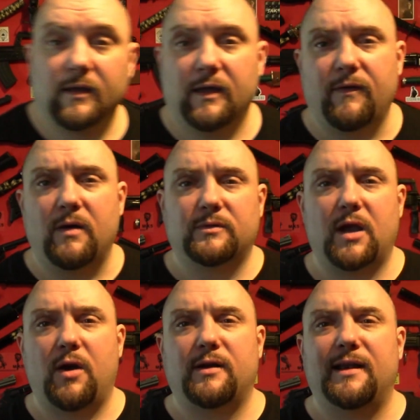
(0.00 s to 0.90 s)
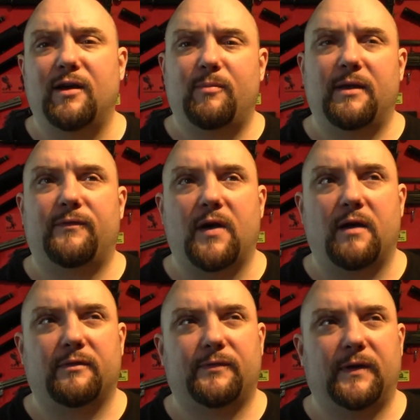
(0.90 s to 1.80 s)
If I was going a little bit
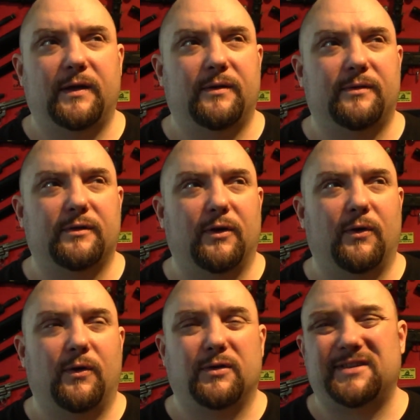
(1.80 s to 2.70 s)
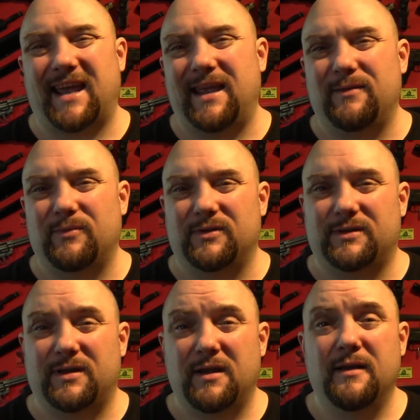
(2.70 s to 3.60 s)
further afield, or say it
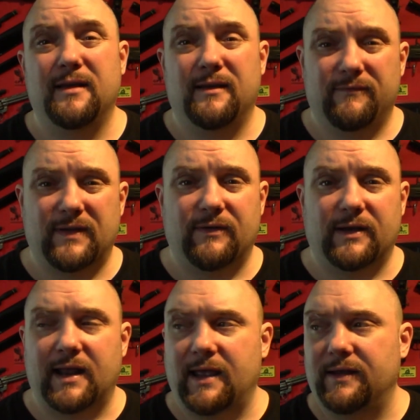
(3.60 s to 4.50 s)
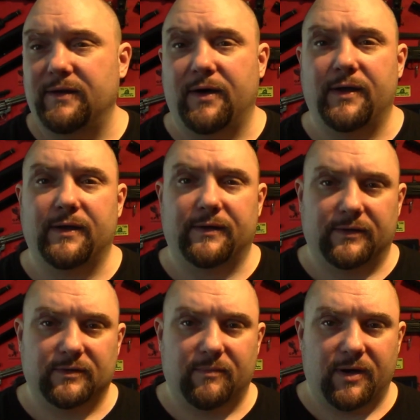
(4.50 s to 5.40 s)
was very late at night and
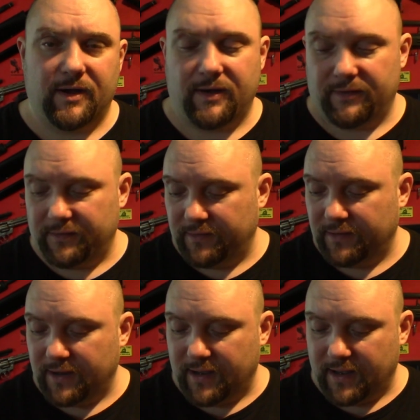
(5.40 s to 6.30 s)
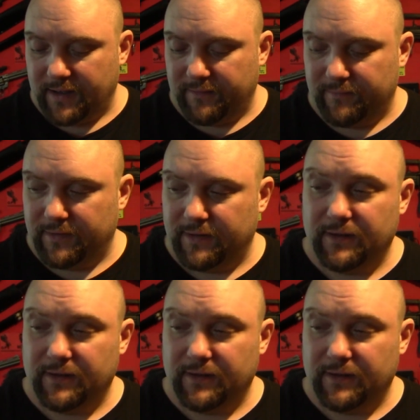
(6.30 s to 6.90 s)
I was on my own, I